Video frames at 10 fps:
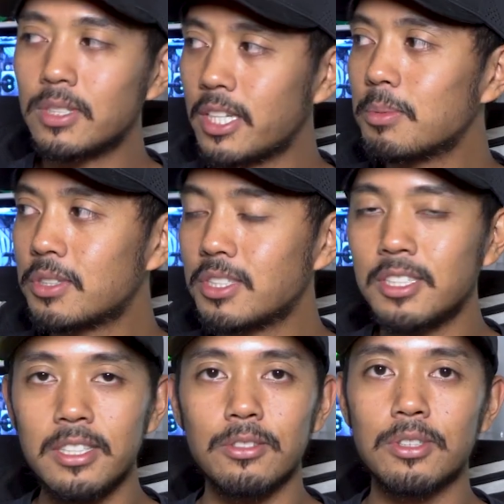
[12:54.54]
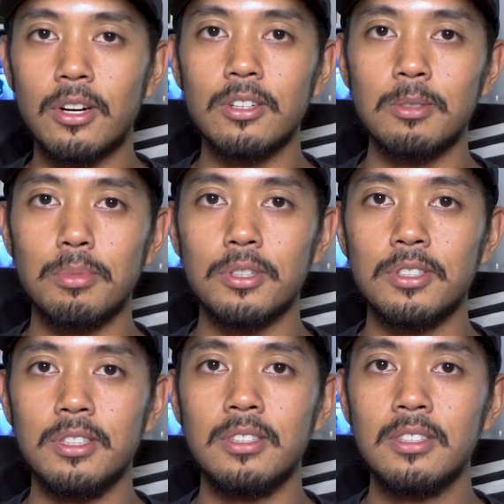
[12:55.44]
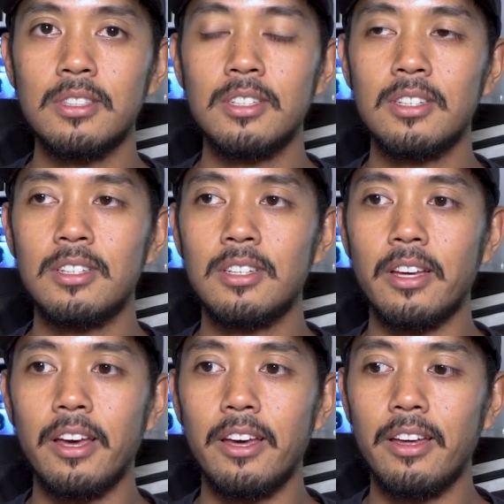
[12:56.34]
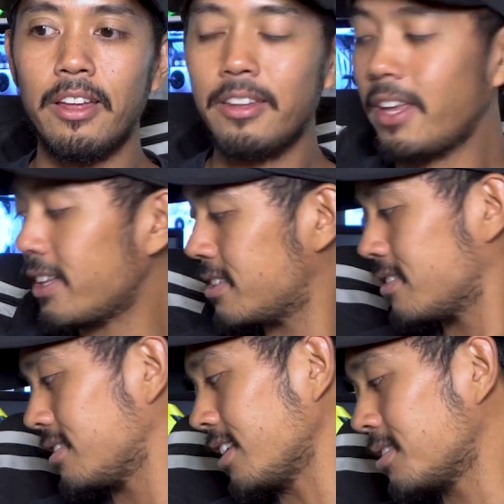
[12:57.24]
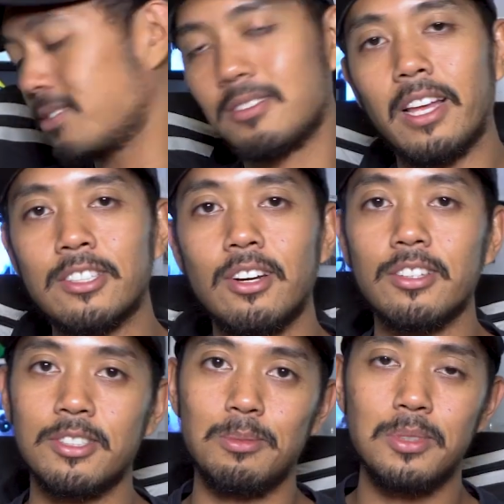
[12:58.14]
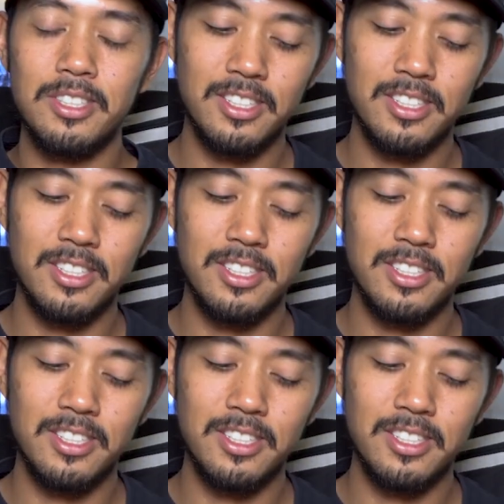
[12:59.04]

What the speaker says: able to see those cars in person. And that's awesome.